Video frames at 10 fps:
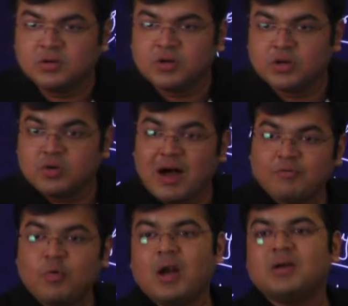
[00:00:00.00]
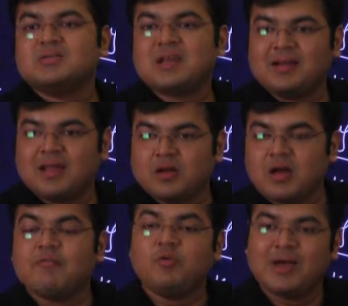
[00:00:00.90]
You have to understand that. You
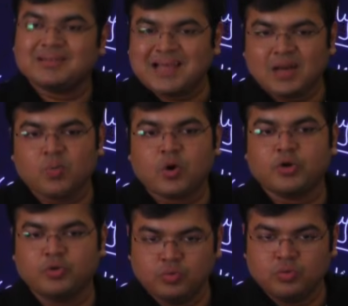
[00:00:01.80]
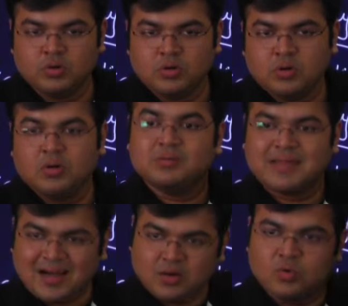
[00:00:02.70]
have to excel at what you do.
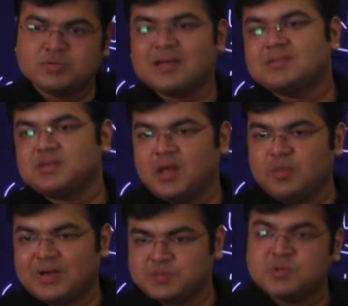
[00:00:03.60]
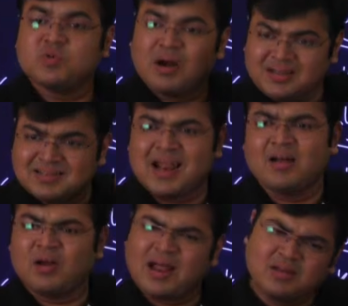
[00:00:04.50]
That goes as investment. So
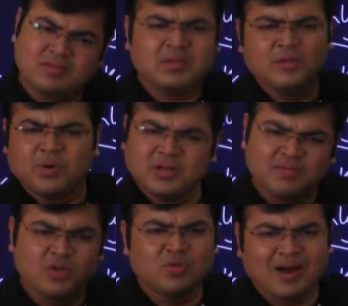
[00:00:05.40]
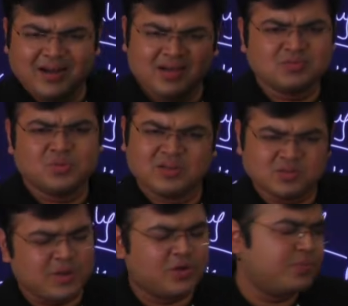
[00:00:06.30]
understand, I'll keep on giving you ideas with
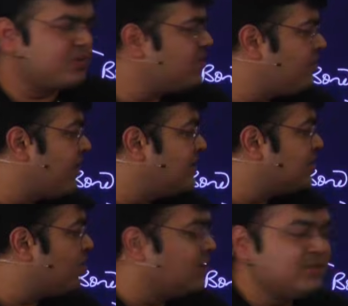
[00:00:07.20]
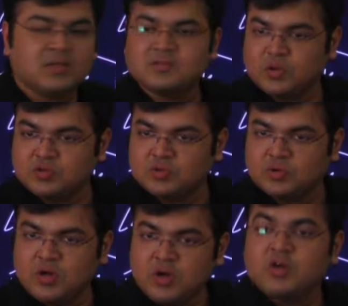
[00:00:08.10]
respect to personal finance and all these things also.
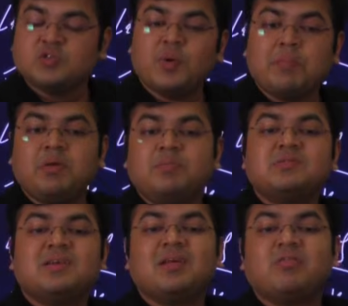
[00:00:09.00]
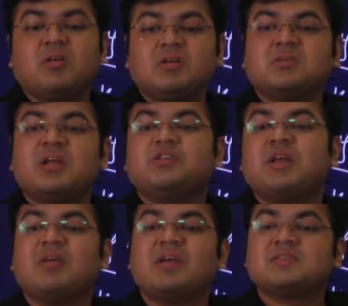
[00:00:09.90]
So when people say that real estate
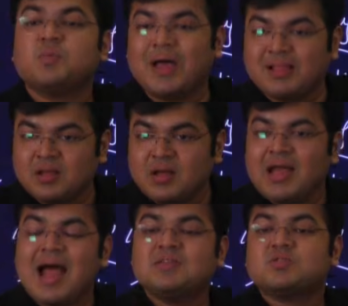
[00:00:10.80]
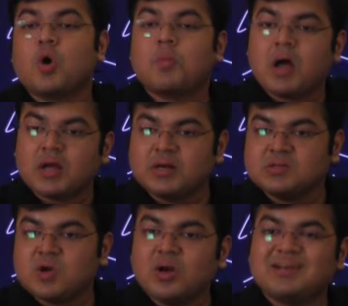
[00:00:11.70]
generates wealth and stock market
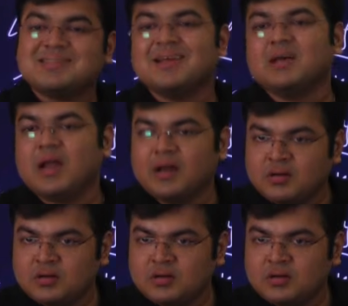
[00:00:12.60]
does not, it is incorrect.